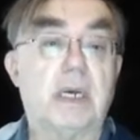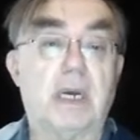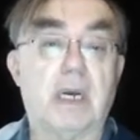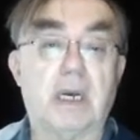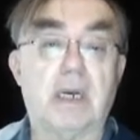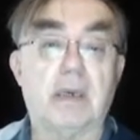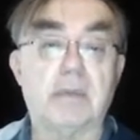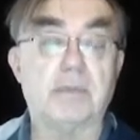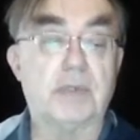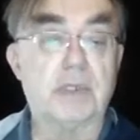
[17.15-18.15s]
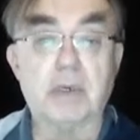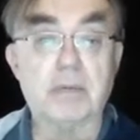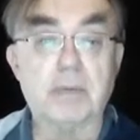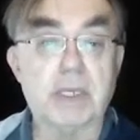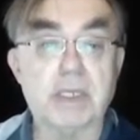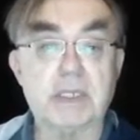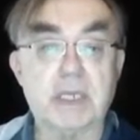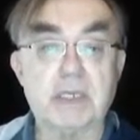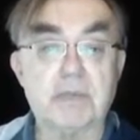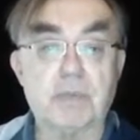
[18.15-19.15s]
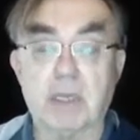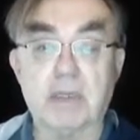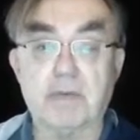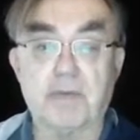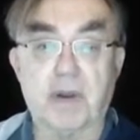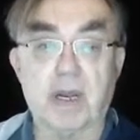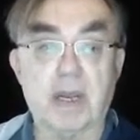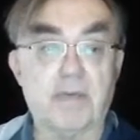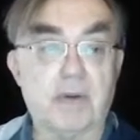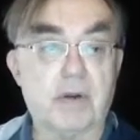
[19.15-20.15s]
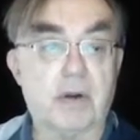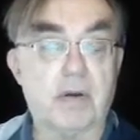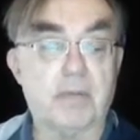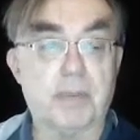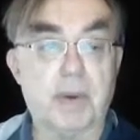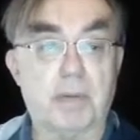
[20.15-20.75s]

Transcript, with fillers: Um, so when it says 1 to 5 across